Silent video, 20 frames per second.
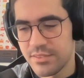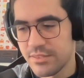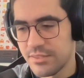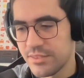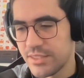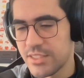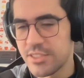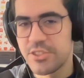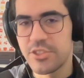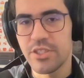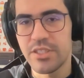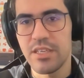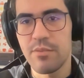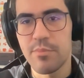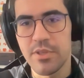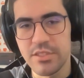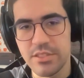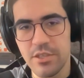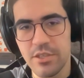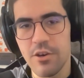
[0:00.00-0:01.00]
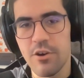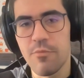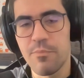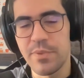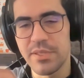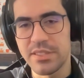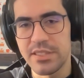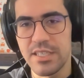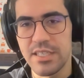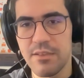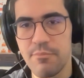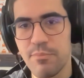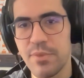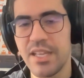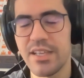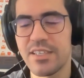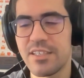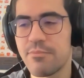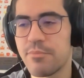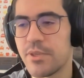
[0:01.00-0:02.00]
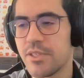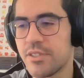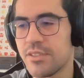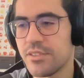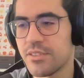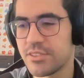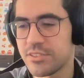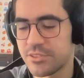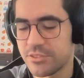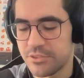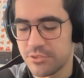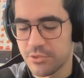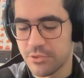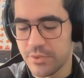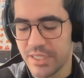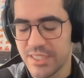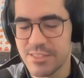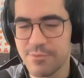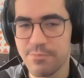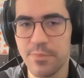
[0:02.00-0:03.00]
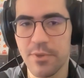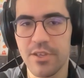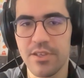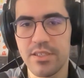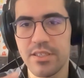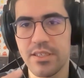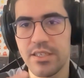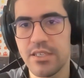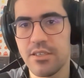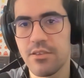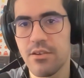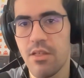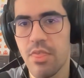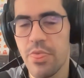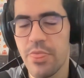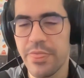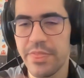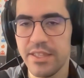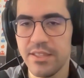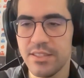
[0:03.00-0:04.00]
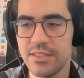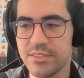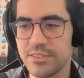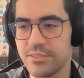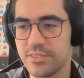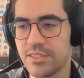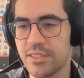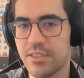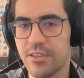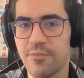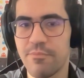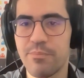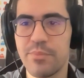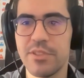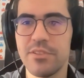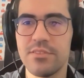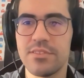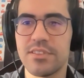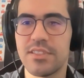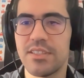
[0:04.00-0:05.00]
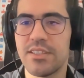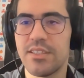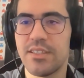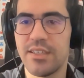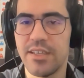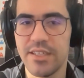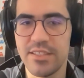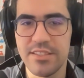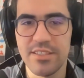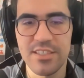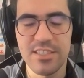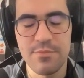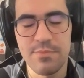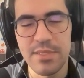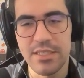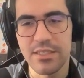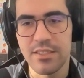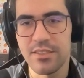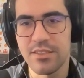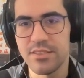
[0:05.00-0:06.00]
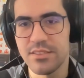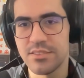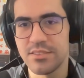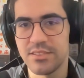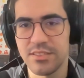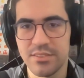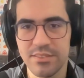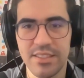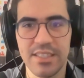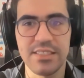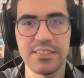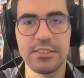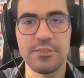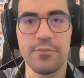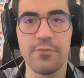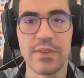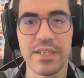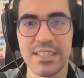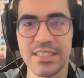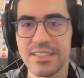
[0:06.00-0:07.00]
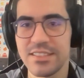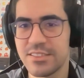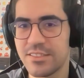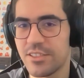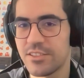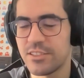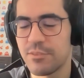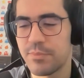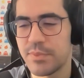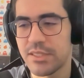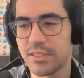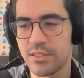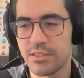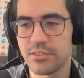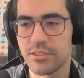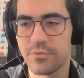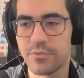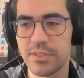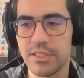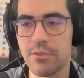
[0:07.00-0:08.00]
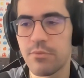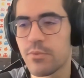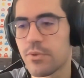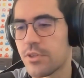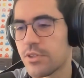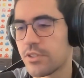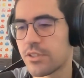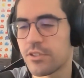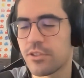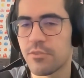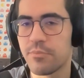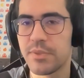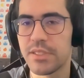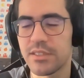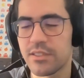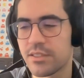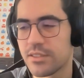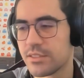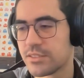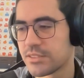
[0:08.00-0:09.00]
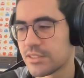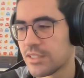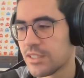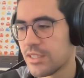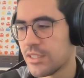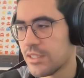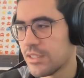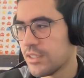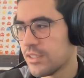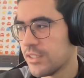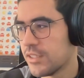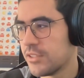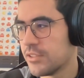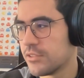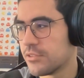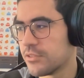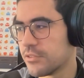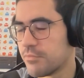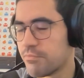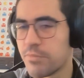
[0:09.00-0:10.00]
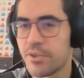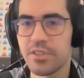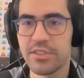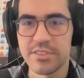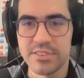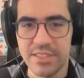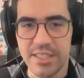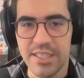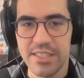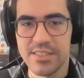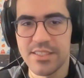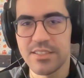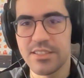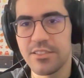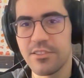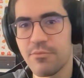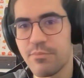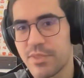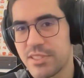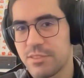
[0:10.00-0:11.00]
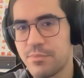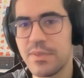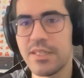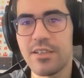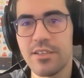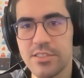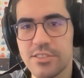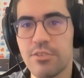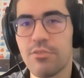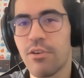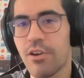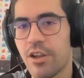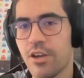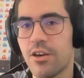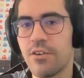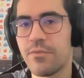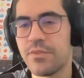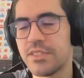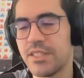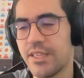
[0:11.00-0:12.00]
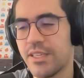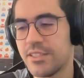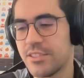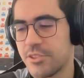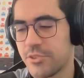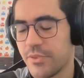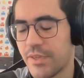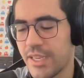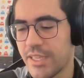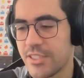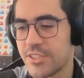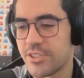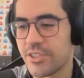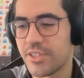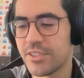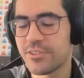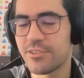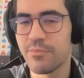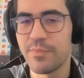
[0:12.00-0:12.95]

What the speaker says: the joy about open the black box to explore new things on the computer, and just because that's fun, not because of the work or because your boss asked you, but because you loved and you enjoy to